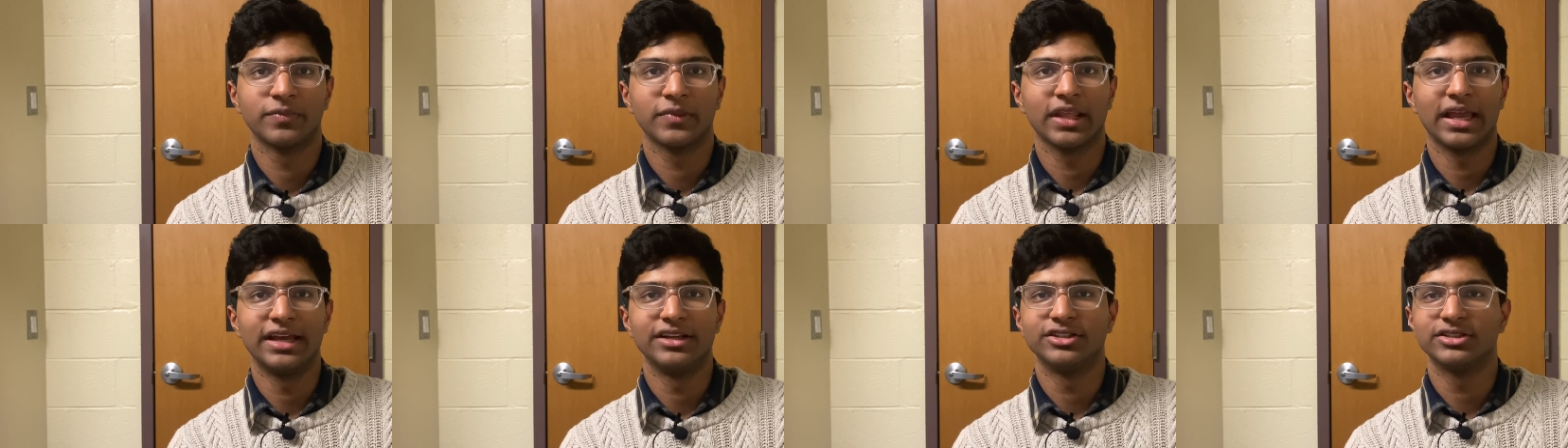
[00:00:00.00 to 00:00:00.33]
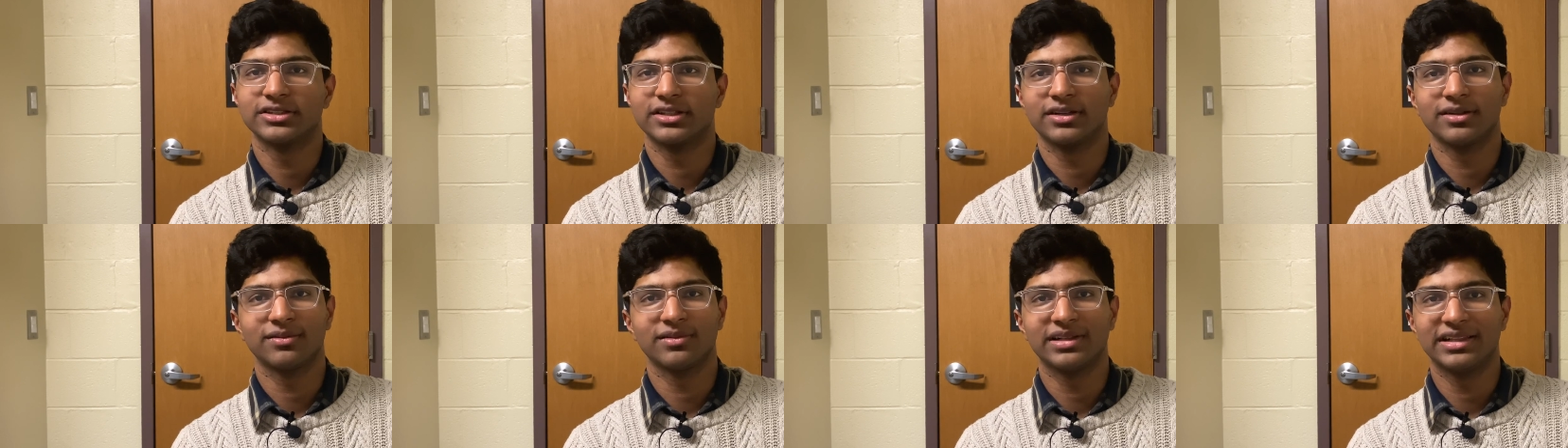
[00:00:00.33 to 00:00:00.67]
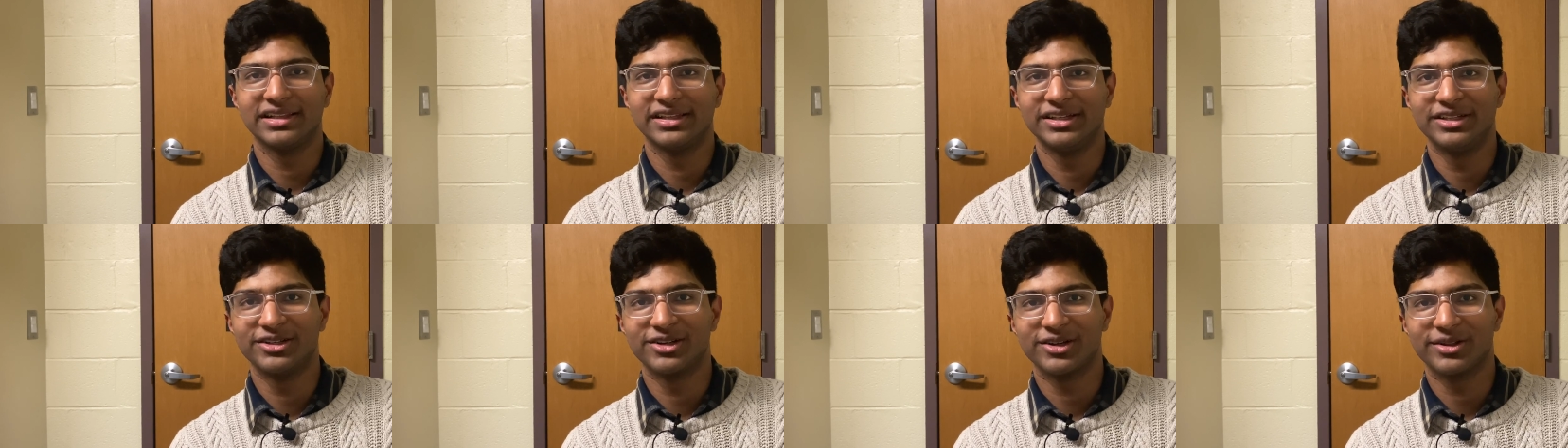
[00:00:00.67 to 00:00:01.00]
And just
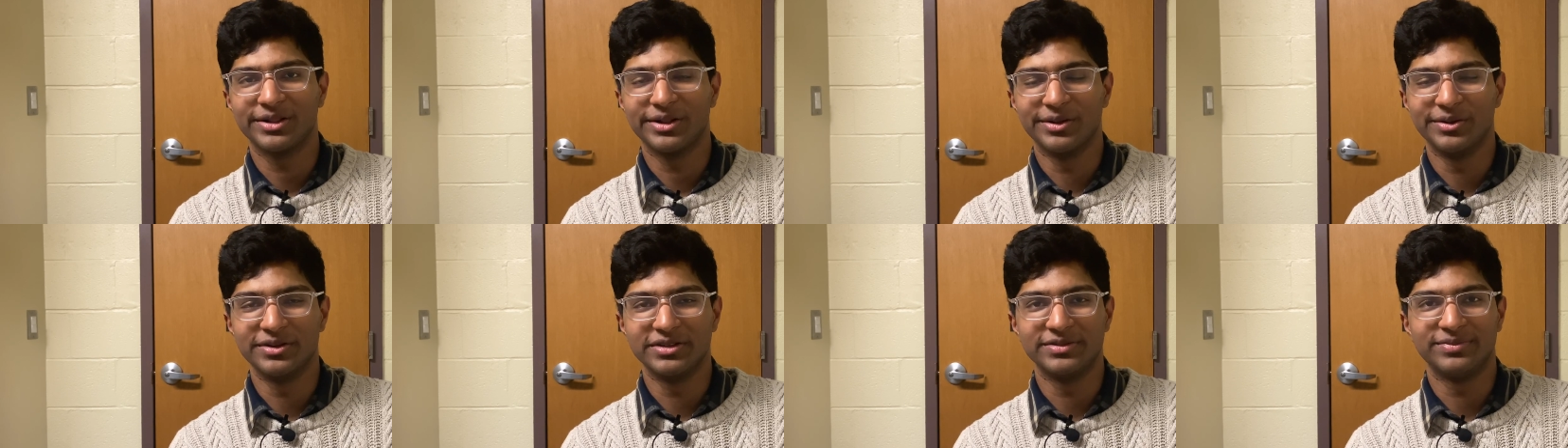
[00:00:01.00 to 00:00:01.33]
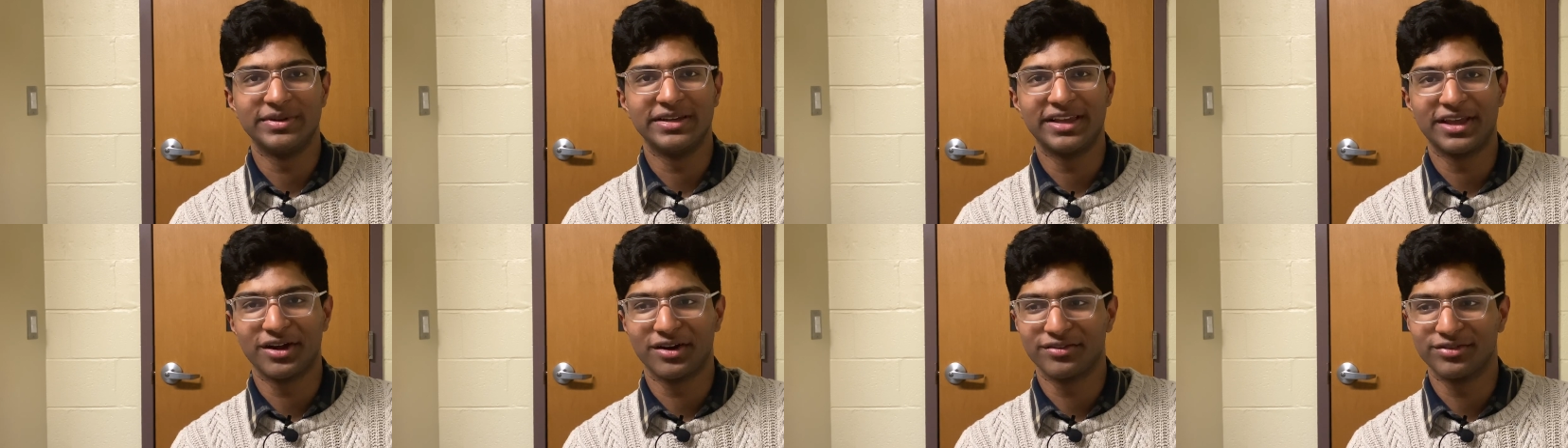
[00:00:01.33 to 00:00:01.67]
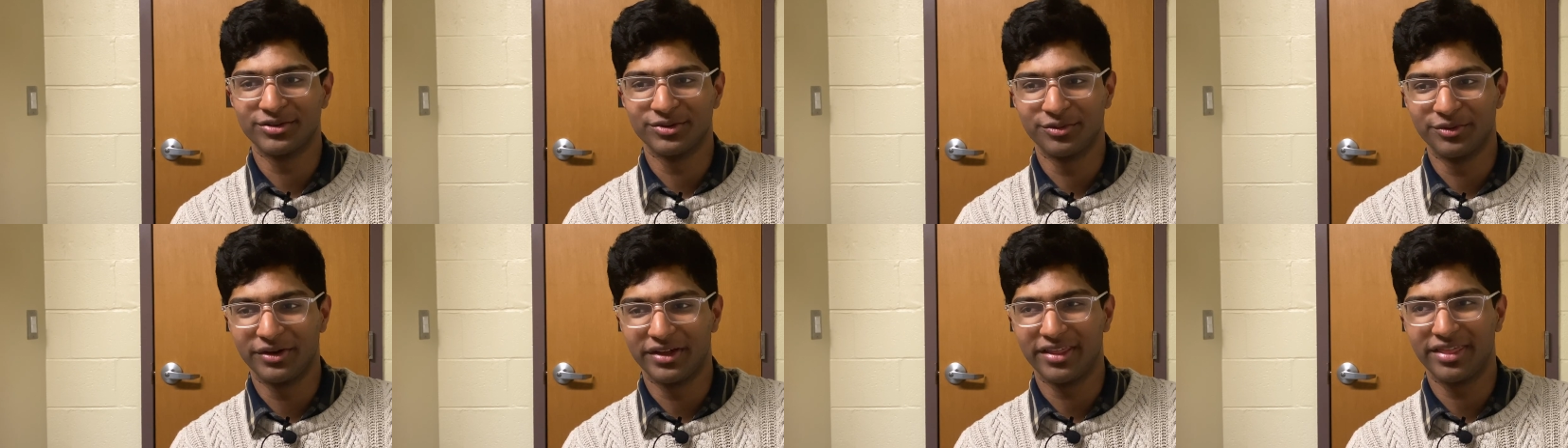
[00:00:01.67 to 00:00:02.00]
clean your clothes, be
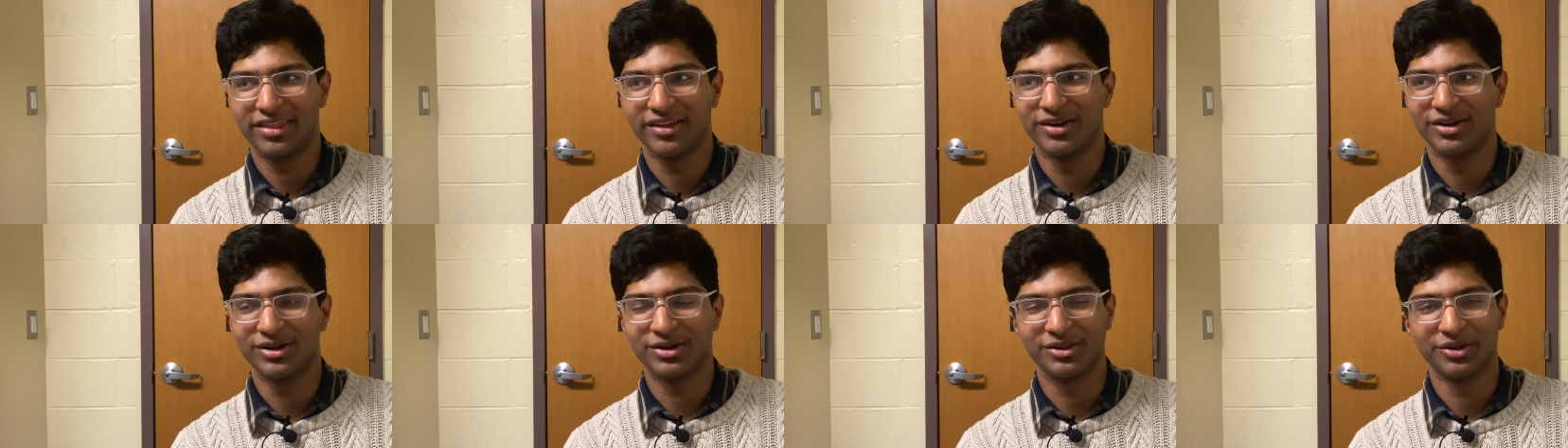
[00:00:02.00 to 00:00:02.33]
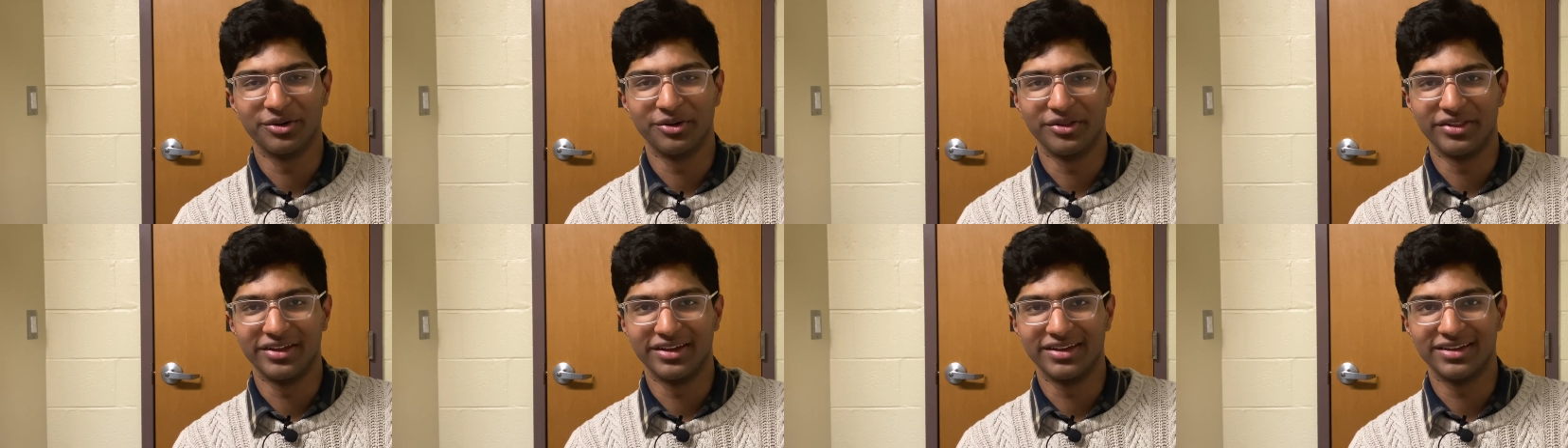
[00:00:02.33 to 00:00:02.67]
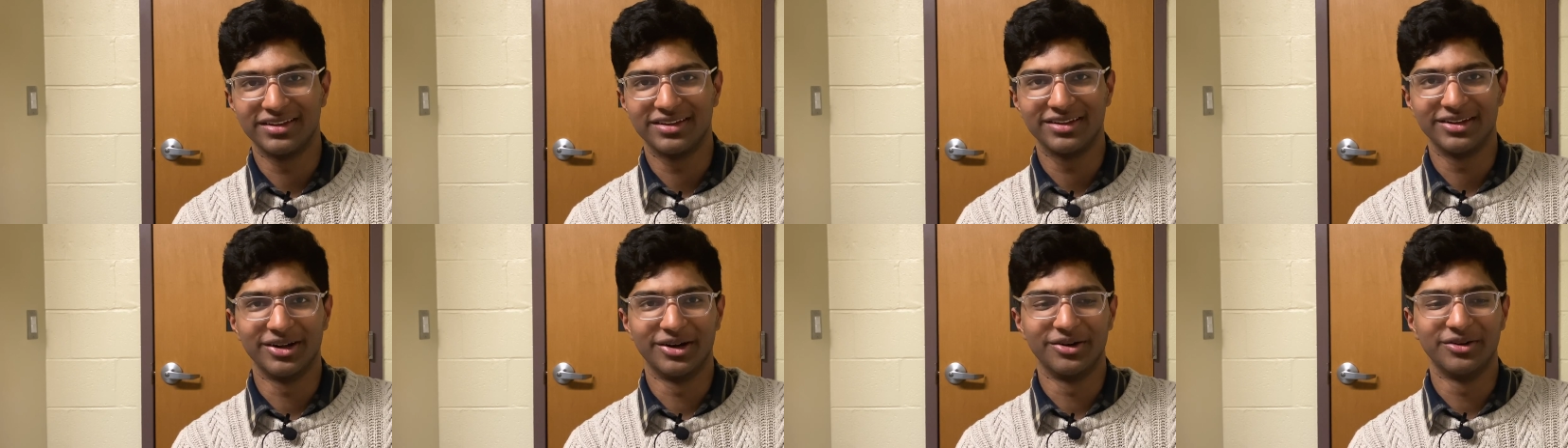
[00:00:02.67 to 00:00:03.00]
careful with your clothing,
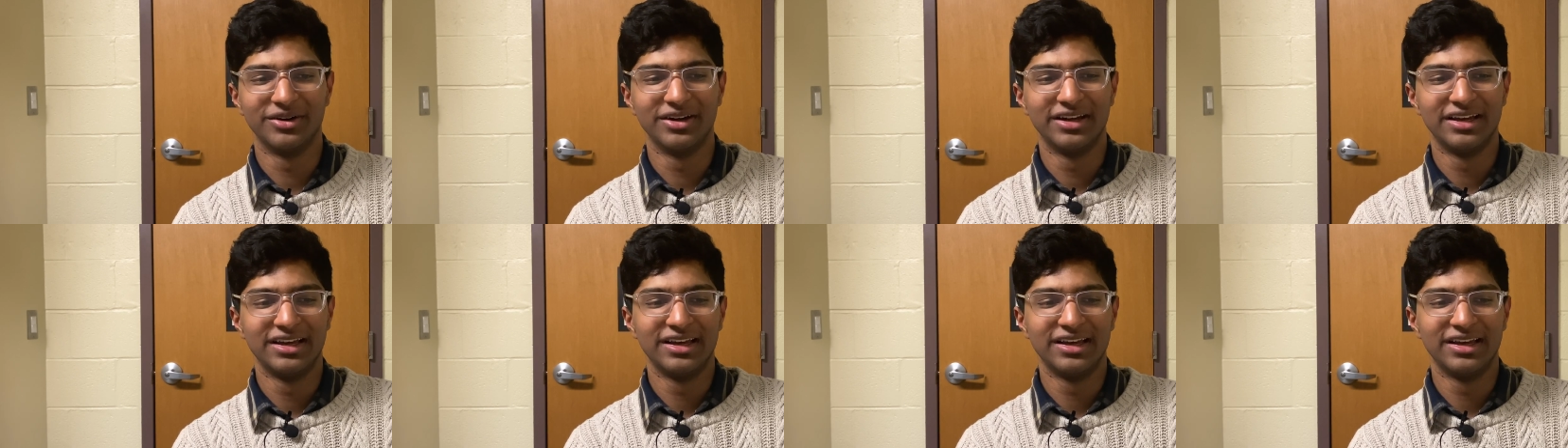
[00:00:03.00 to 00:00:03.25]
you know,